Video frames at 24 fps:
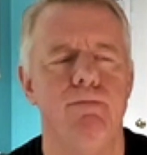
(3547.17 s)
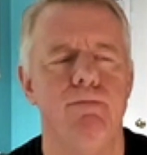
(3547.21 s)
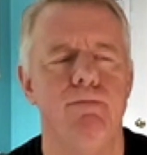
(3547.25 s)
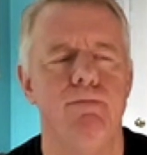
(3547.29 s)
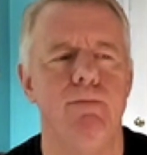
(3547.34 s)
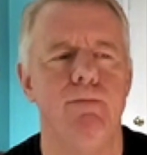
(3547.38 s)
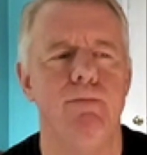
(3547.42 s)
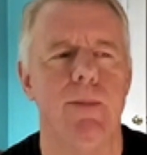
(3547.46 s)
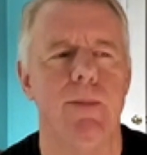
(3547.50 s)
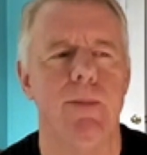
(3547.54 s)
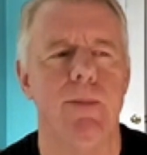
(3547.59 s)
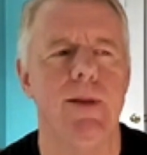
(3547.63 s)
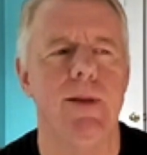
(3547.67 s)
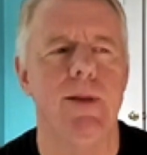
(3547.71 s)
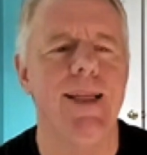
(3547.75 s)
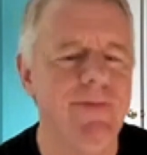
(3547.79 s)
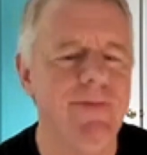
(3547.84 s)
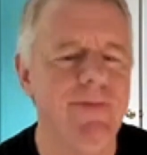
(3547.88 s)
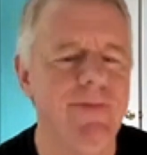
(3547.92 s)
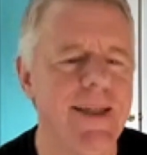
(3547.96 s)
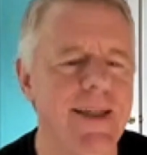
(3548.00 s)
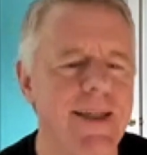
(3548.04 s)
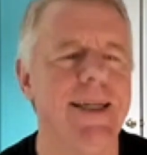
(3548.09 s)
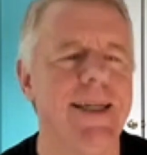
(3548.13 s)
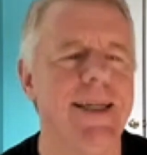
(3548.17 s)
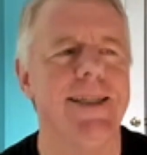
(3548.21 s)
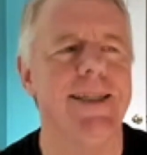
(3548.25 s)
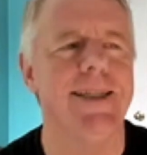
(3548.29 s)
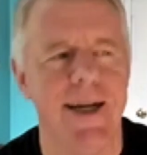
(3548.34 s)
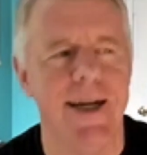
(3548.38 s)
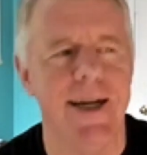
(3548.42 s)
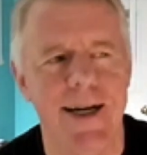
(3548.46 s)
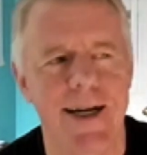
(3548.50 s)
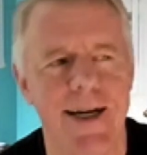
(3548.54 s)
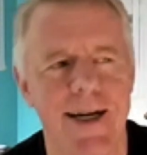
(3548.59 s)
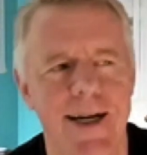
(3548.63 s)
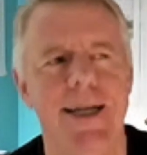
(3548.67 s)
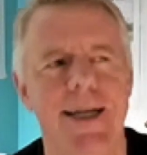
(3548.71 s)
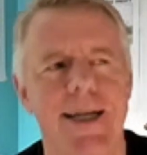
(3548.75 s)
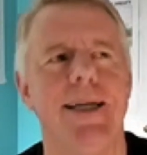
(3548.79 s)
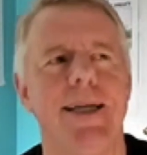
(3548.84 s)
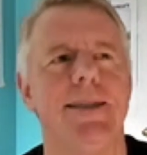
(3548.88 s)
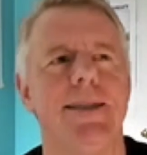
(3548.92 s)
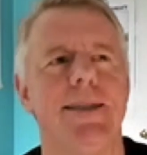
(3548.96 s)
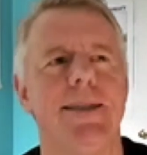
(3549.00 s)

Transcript: living and dying,